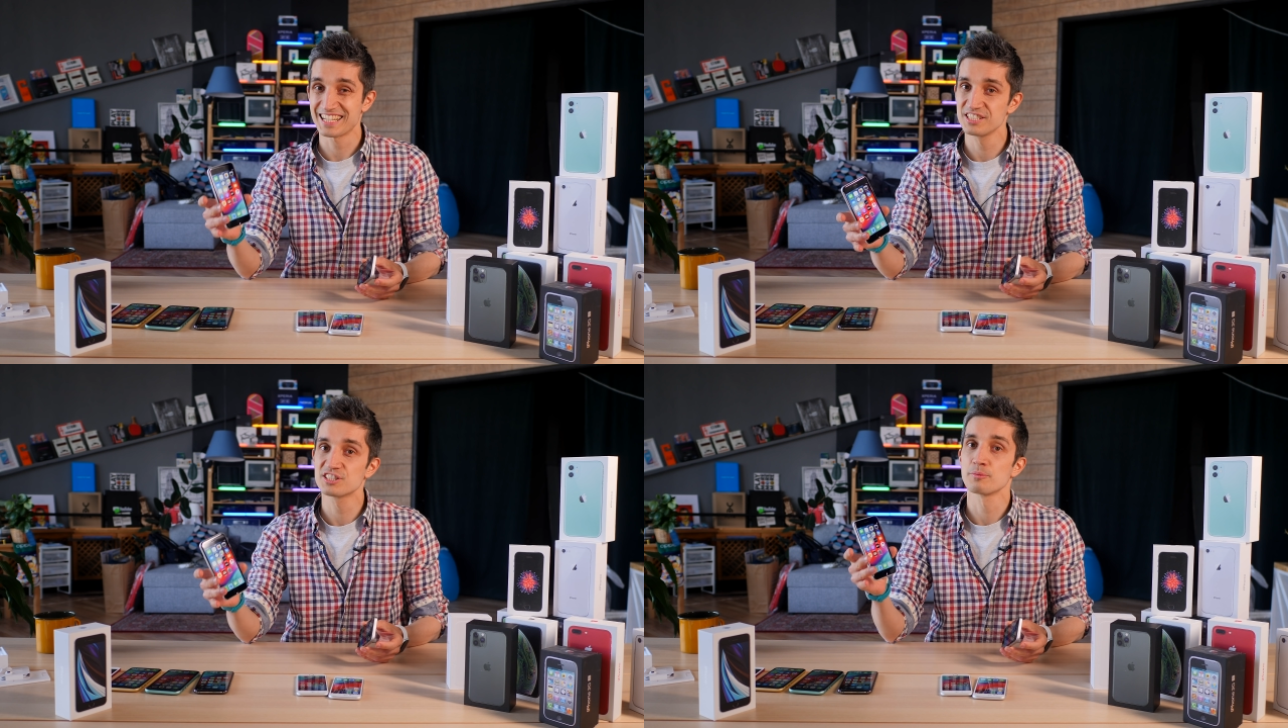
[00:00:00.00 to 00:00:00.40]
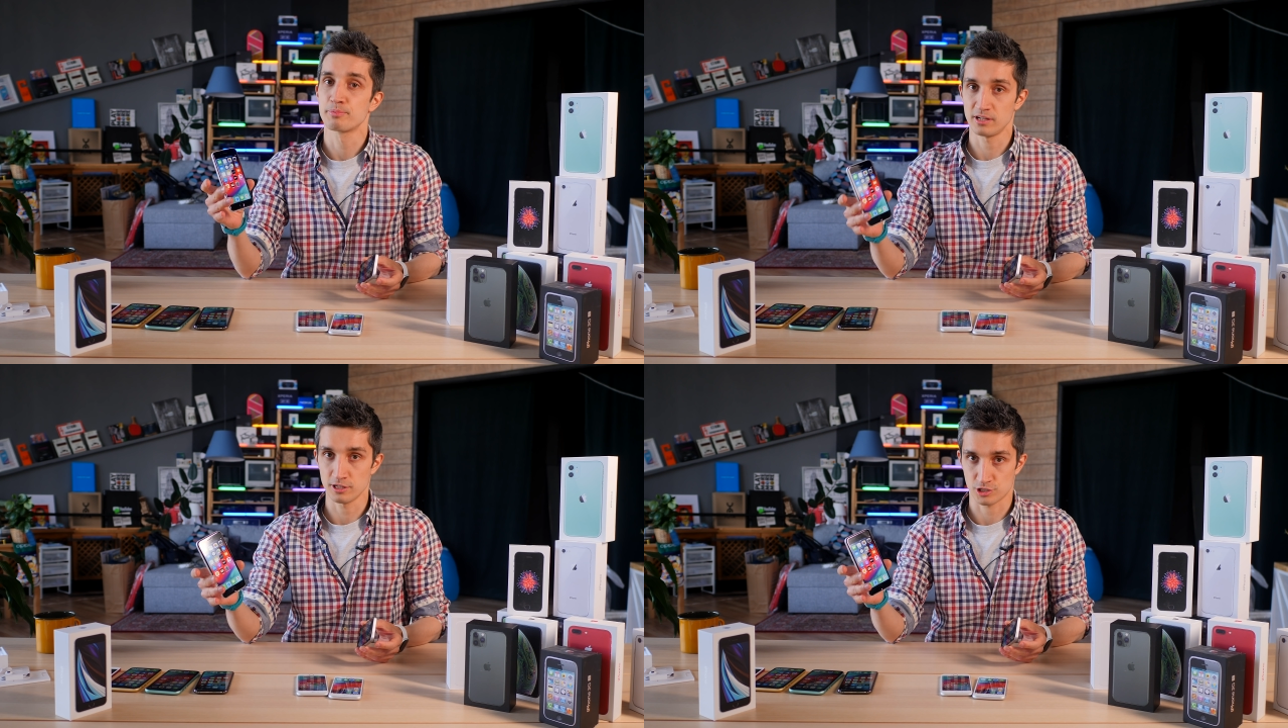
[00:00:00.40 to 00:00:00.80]
a big
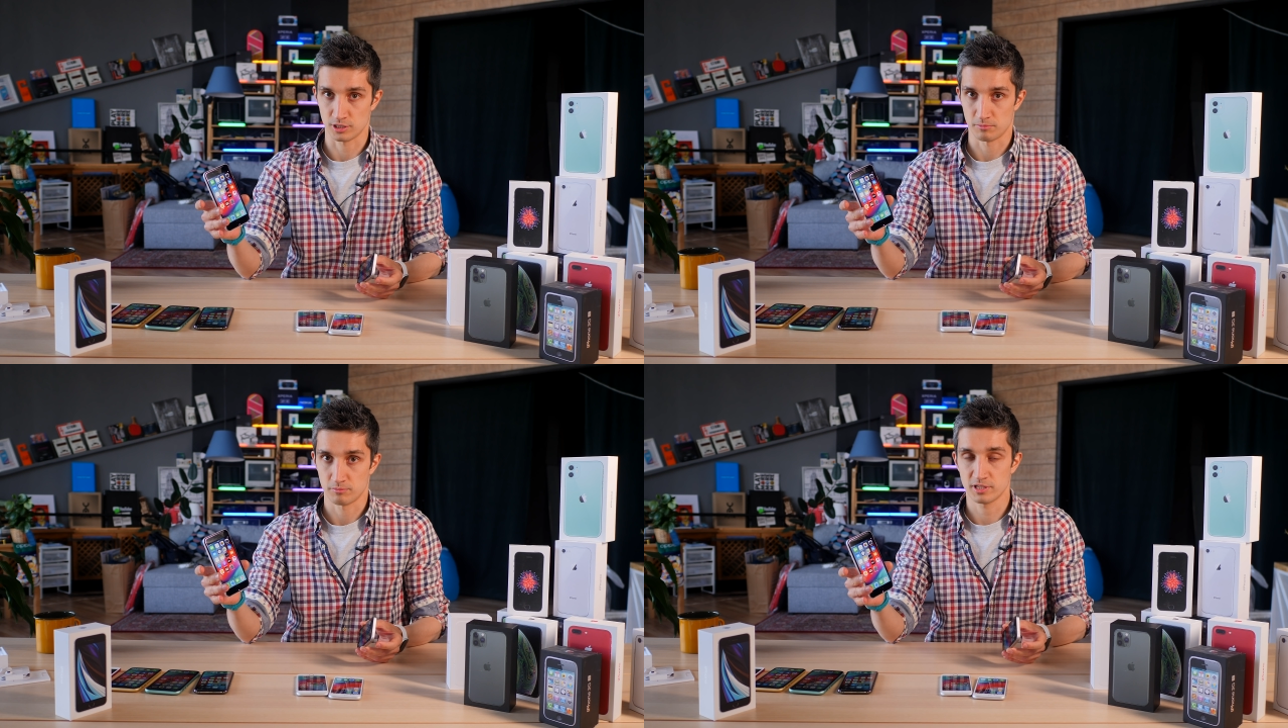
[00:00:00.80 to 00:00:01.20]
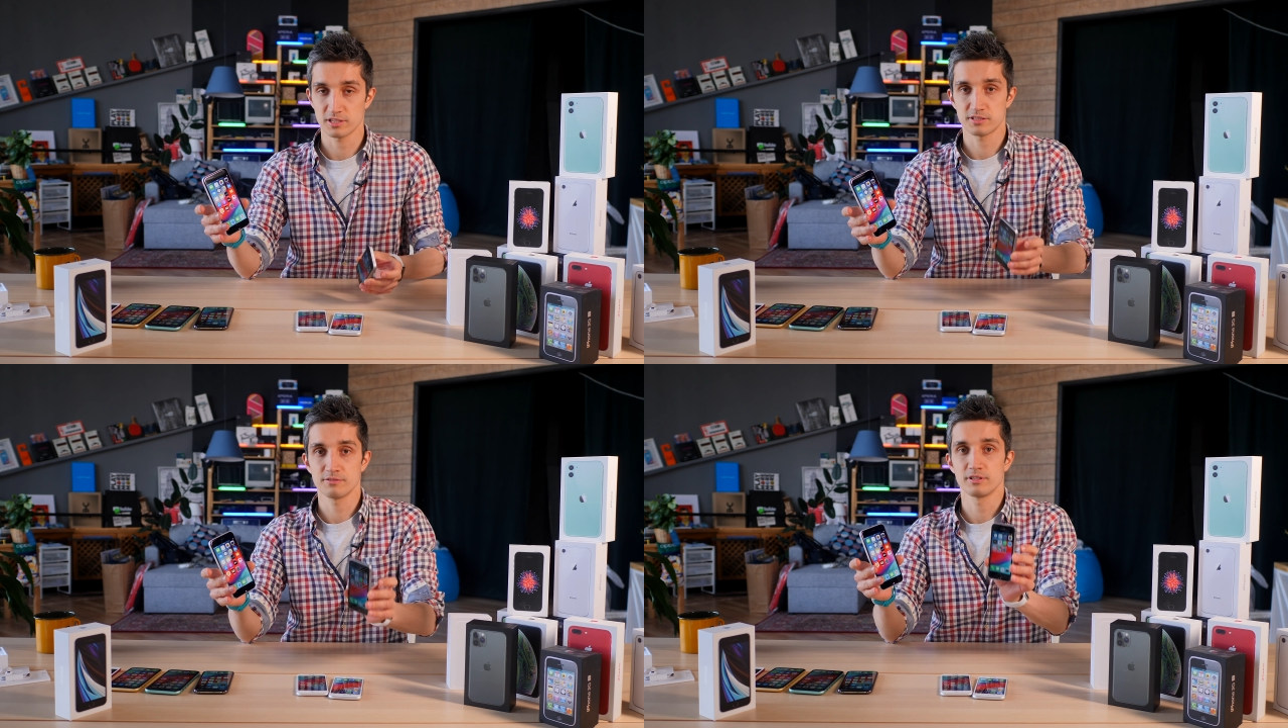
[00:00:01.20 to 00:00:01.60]
difference between them.
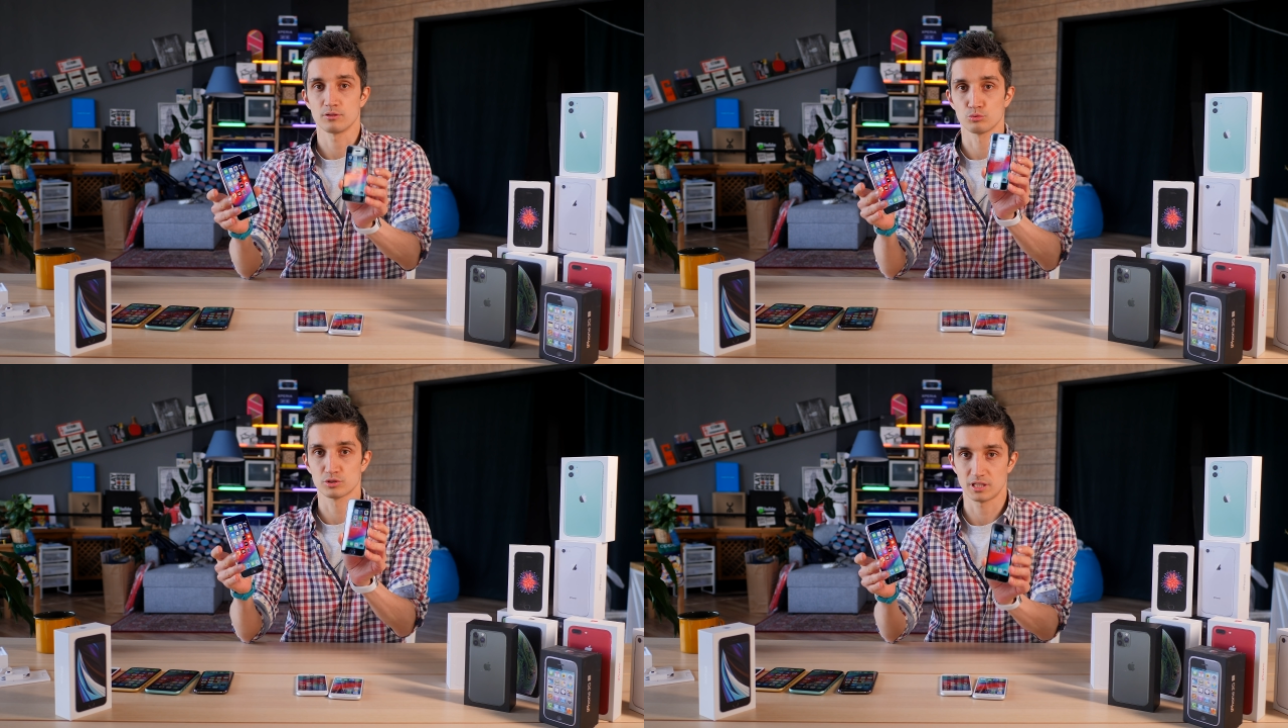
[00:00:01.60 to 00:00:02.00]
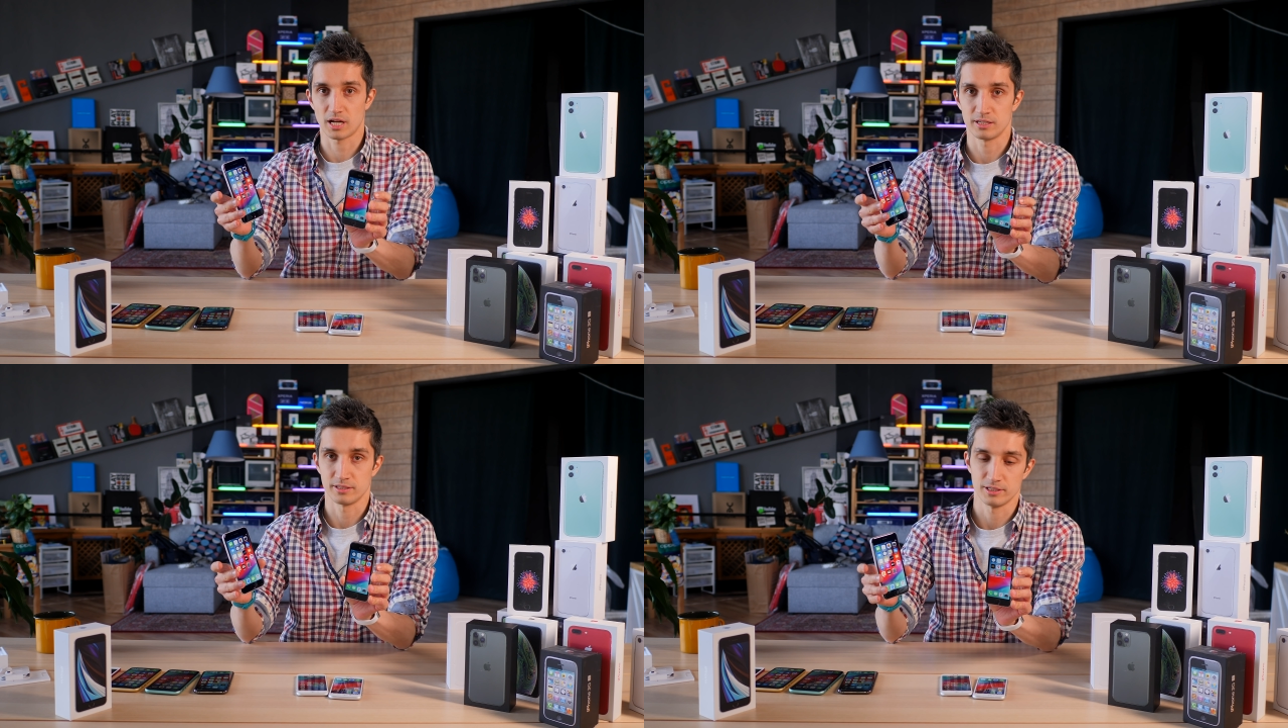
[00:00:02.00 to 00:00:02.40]
If you're fed up
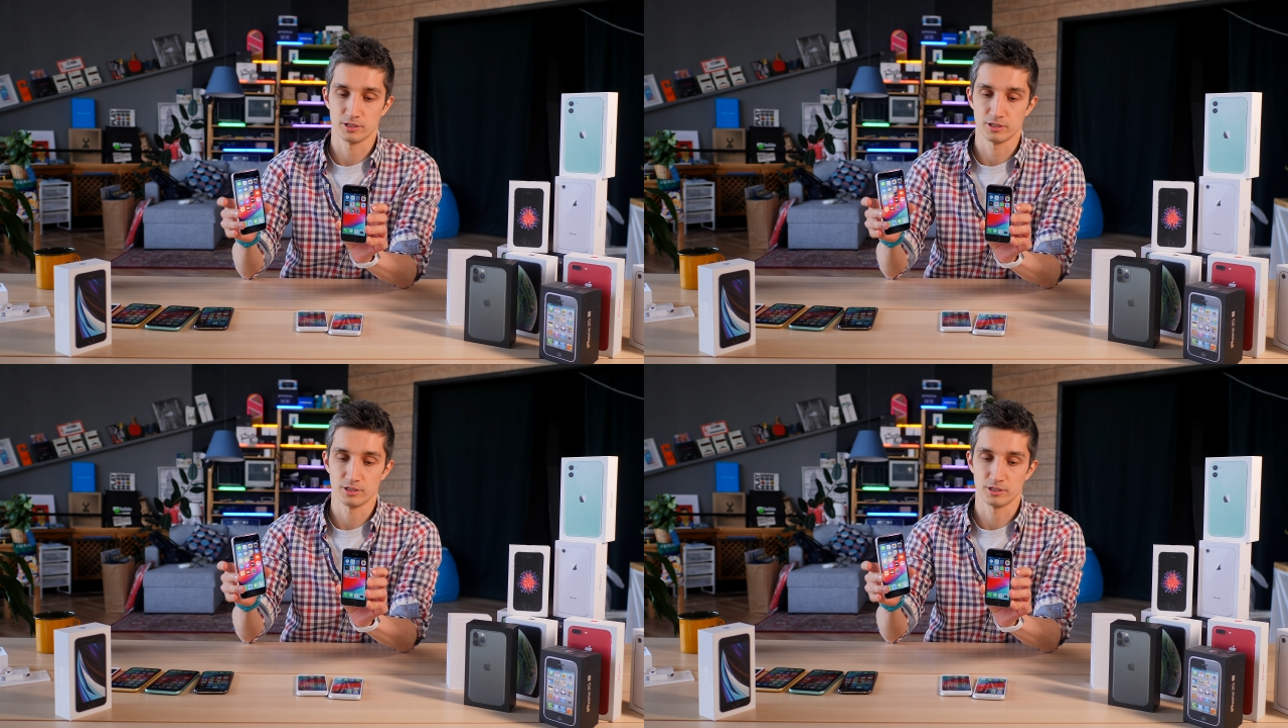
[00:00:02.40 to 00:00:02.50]
with your